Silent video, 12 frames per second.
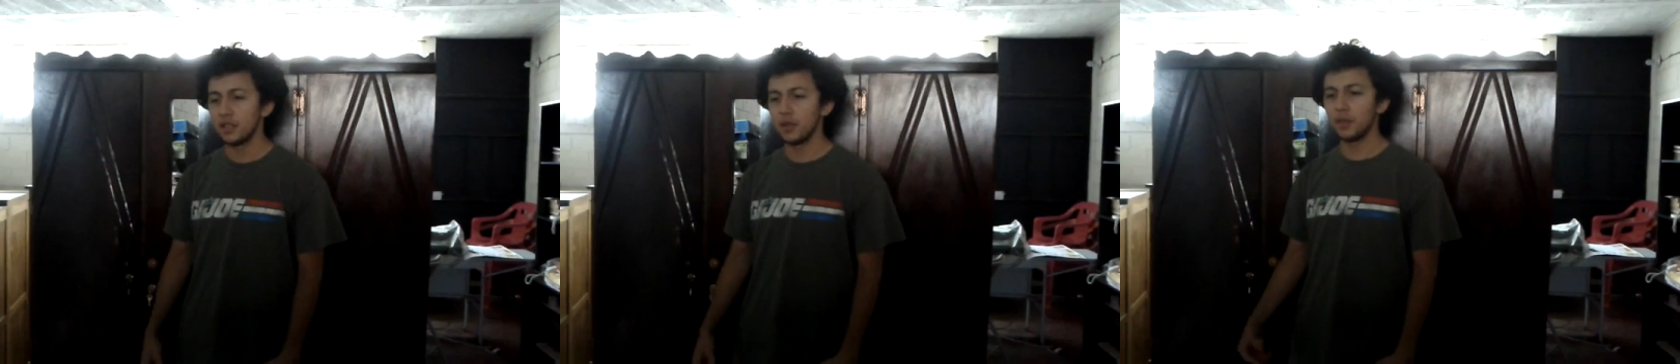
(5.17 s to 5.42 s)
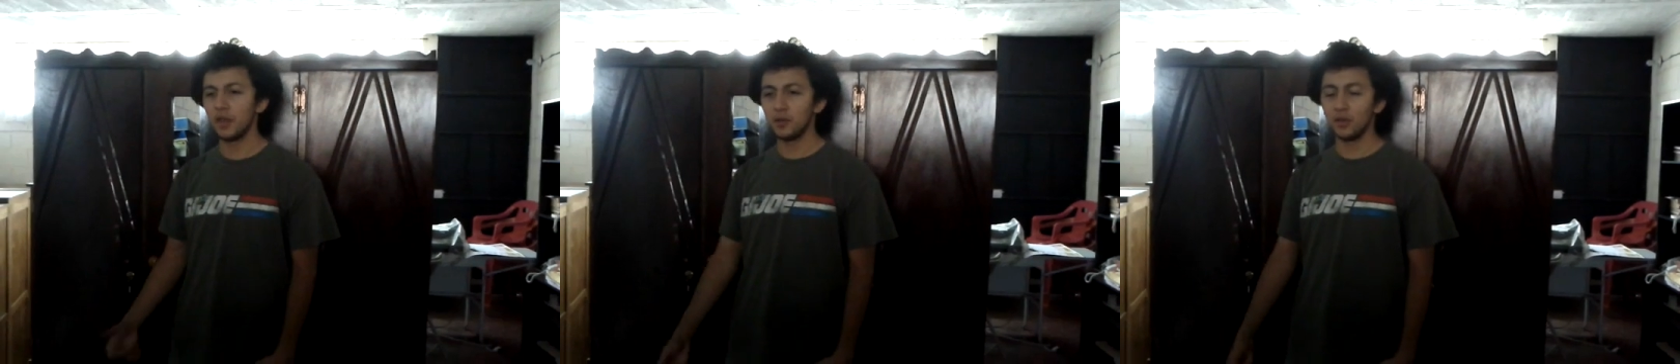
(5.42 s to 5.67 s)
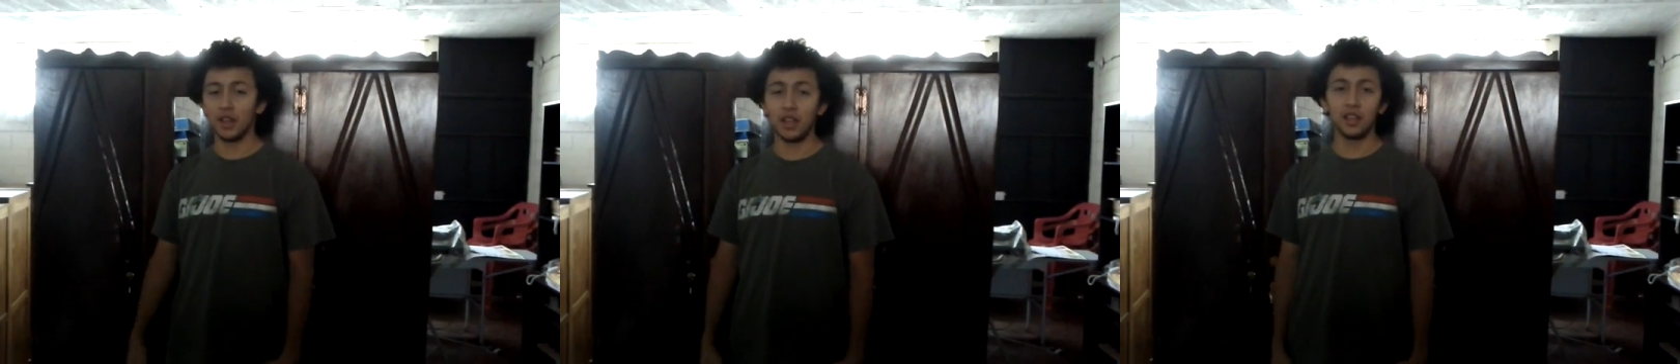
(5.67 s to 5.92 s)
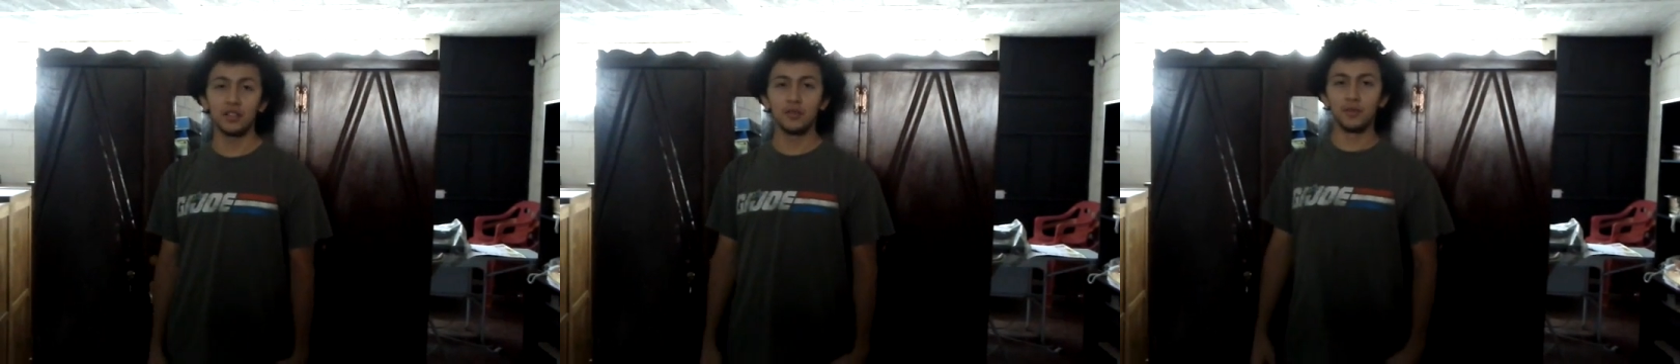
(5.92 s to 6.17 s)
Sometimes when
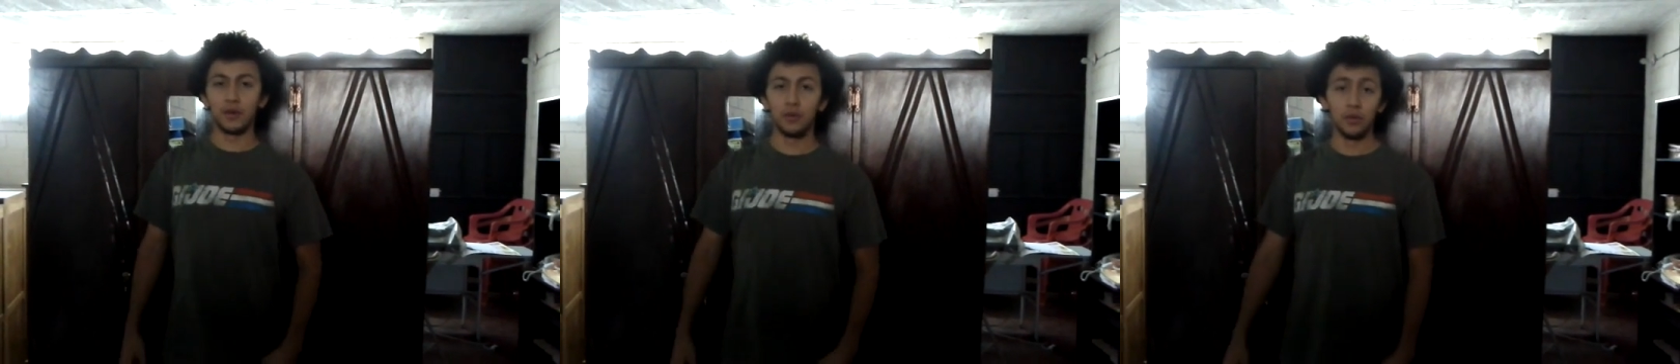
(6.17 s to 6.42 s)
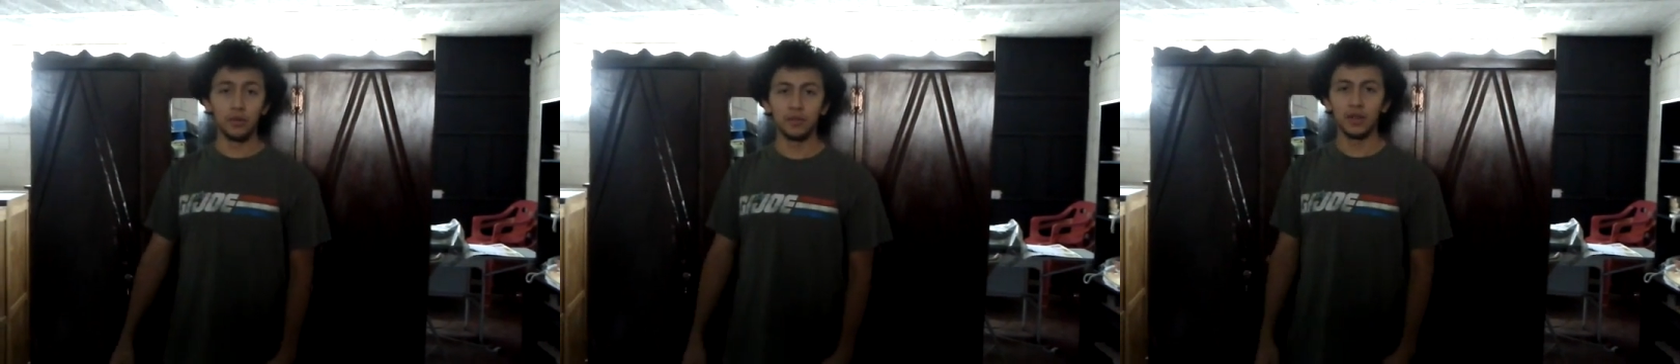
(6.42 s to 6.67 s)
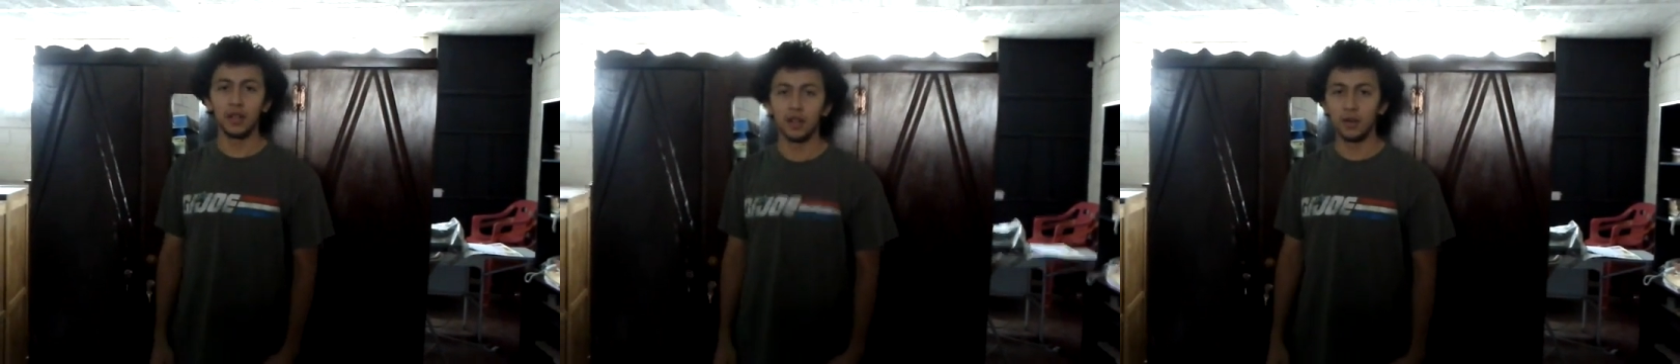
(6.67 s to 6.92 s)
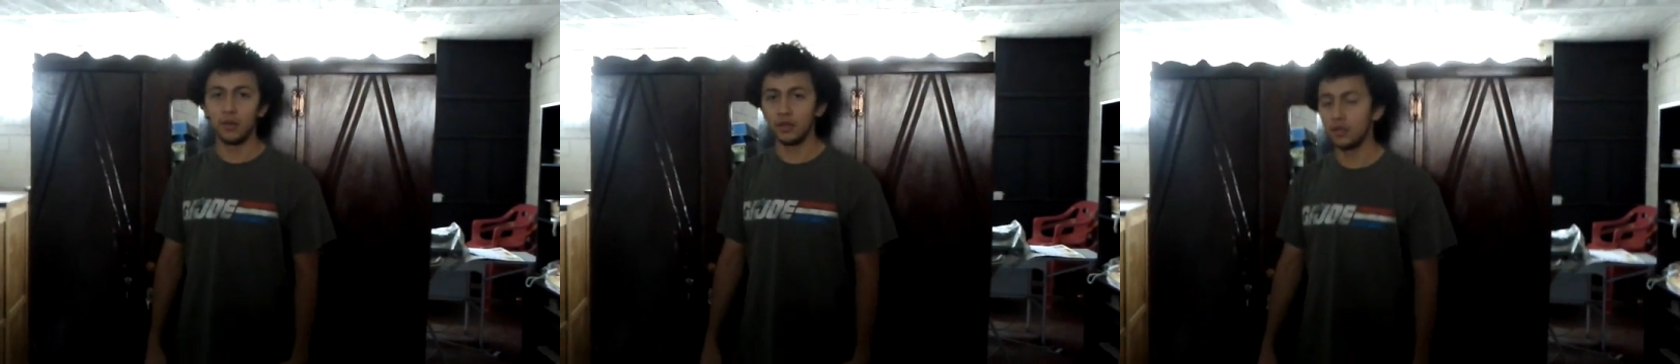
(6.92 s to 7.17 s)
I get to my room
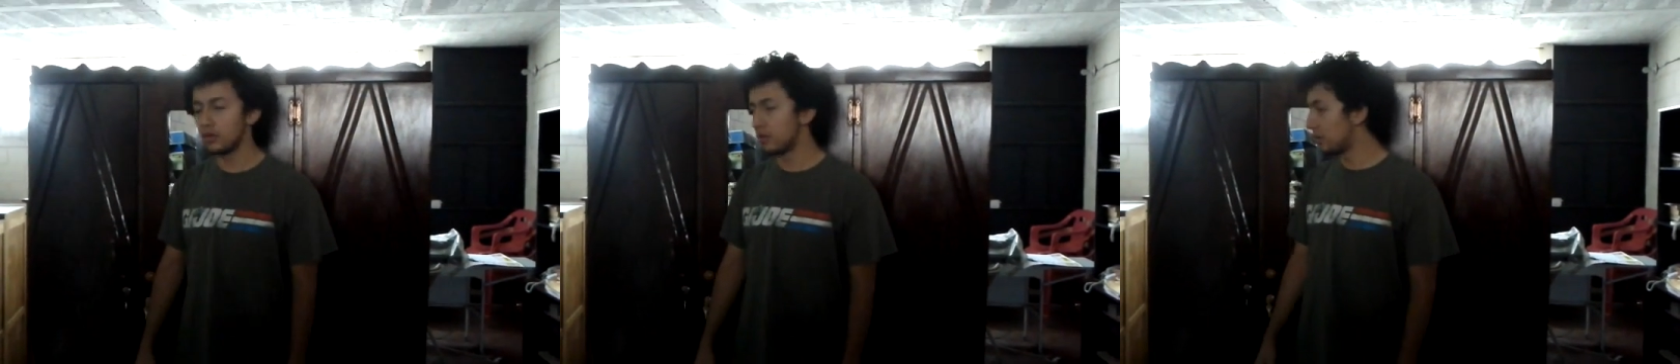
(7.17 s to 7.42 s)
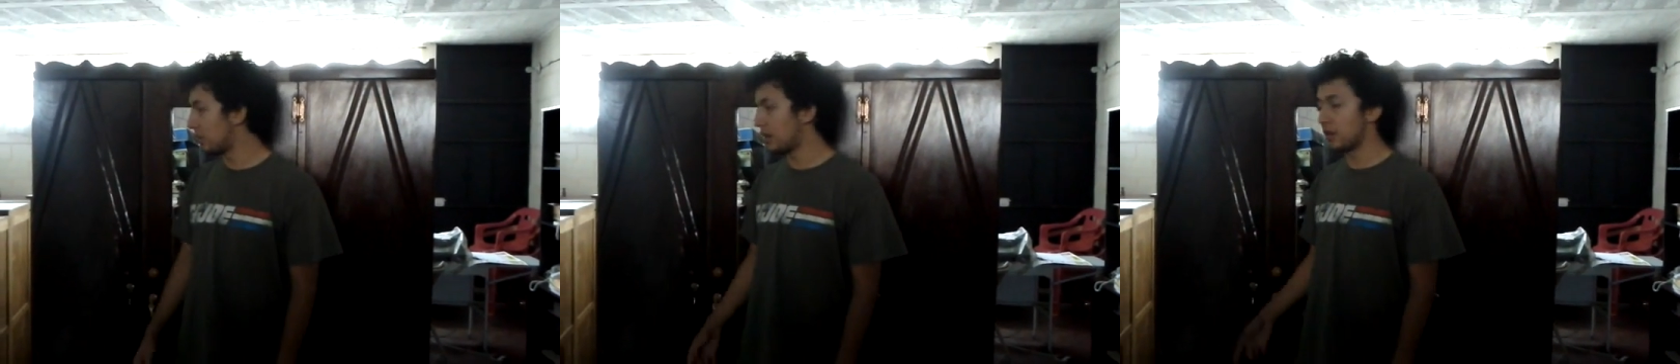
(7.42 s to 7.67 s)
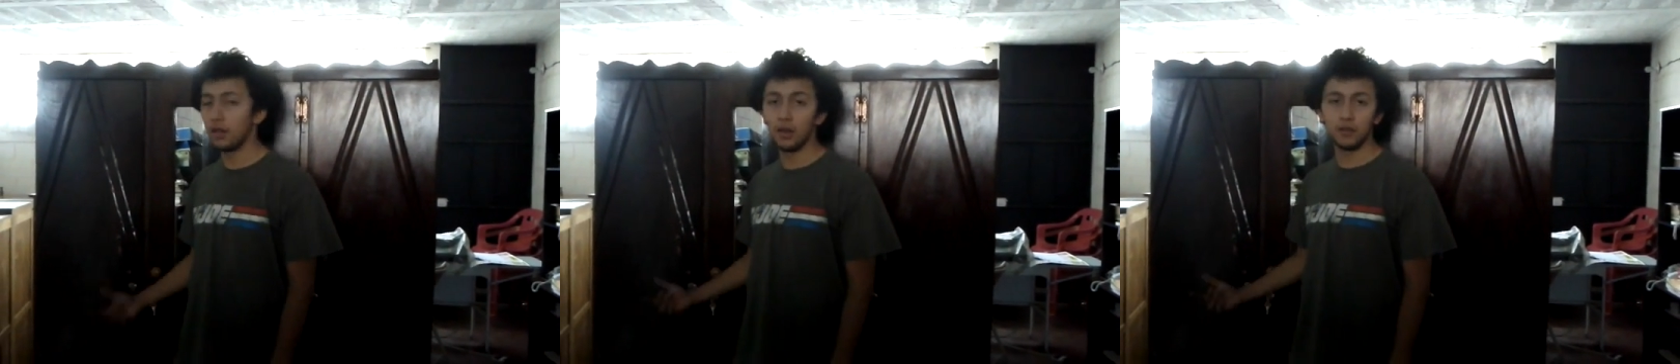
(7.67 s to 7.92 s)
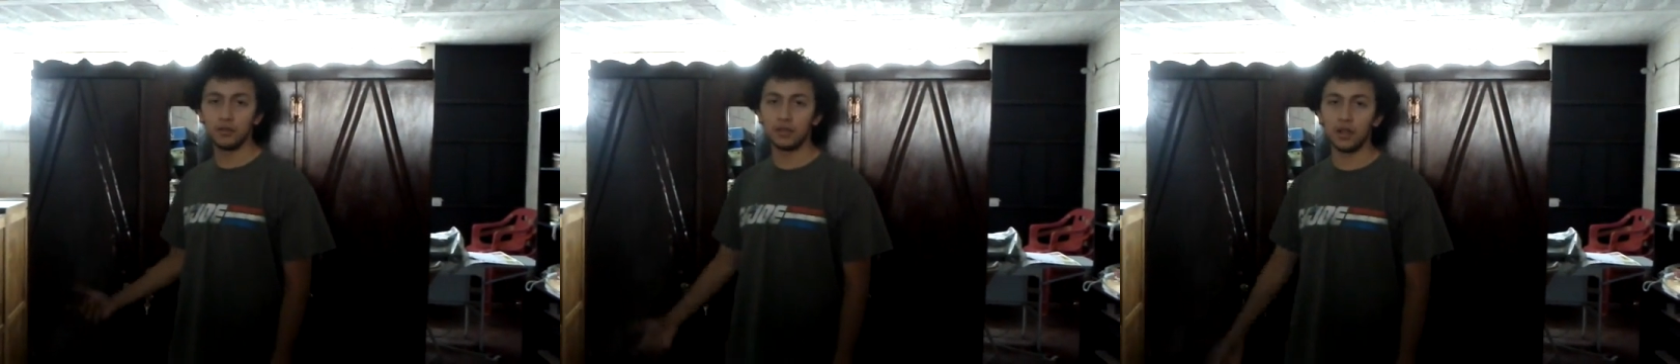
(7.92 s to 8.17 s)
and I want to take
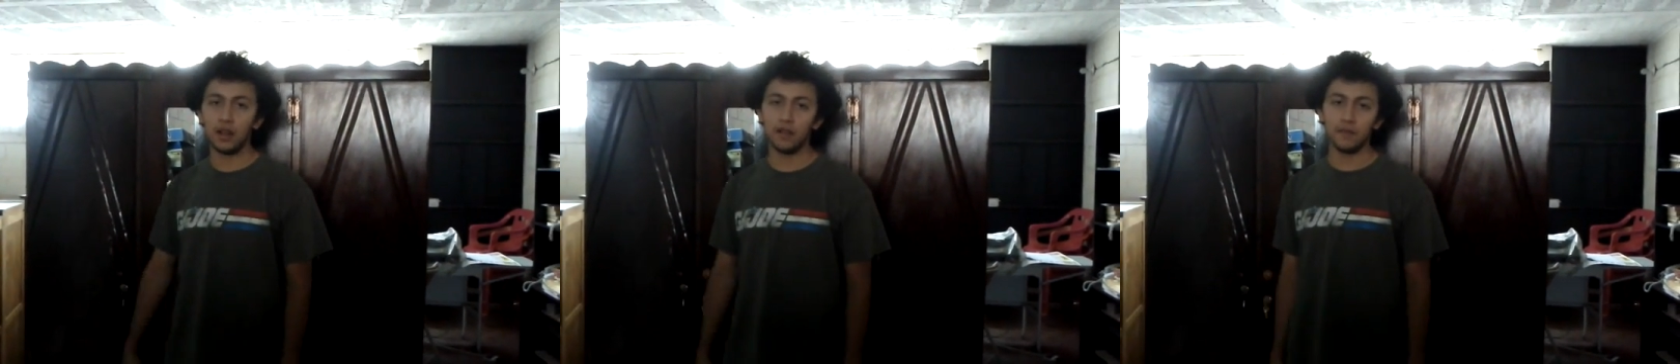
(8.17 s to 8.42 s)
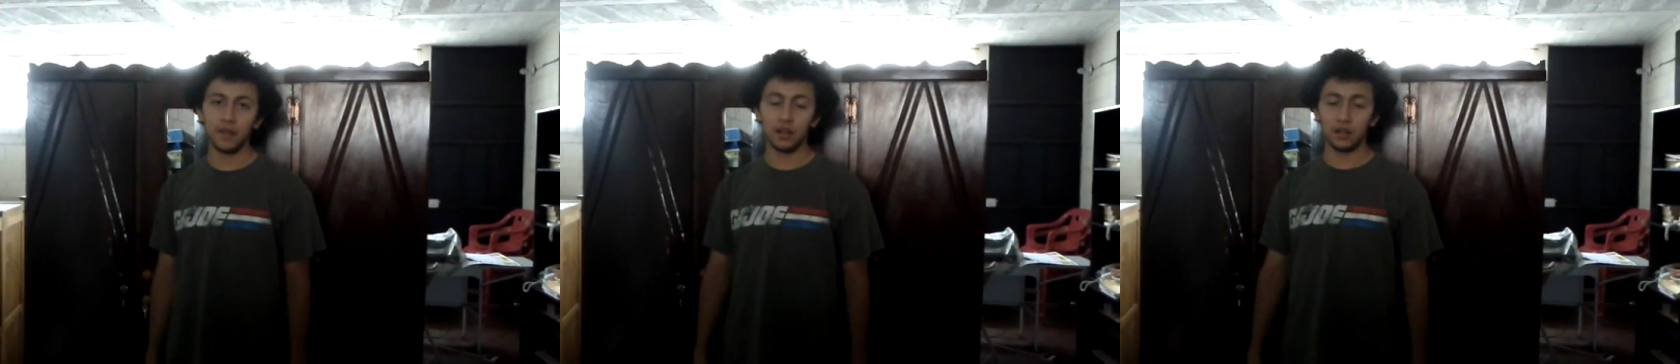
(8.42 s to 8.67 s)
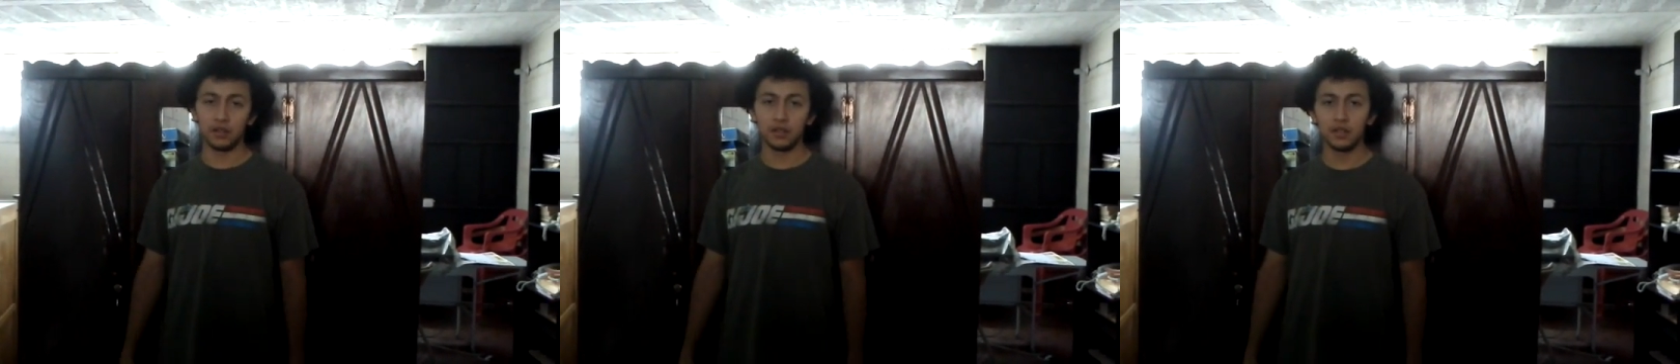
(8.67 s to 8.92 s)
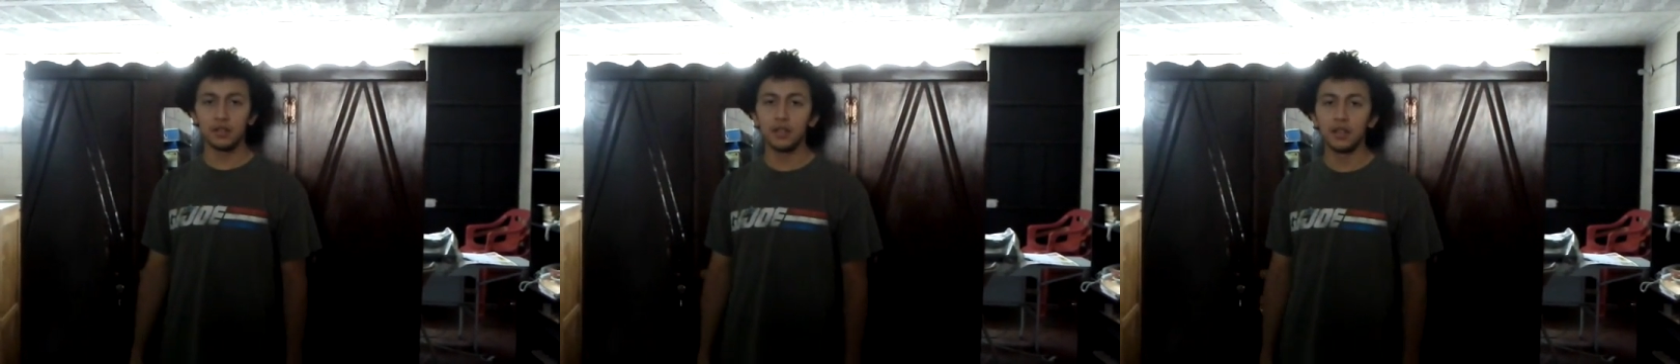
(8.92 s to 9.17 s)
clothes out of my
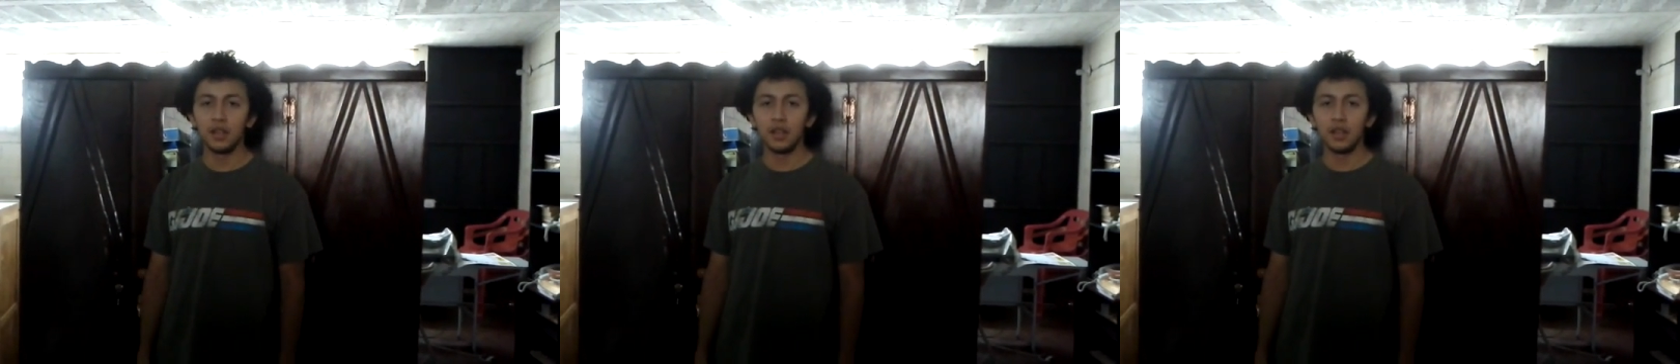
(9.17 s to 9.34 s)
closet,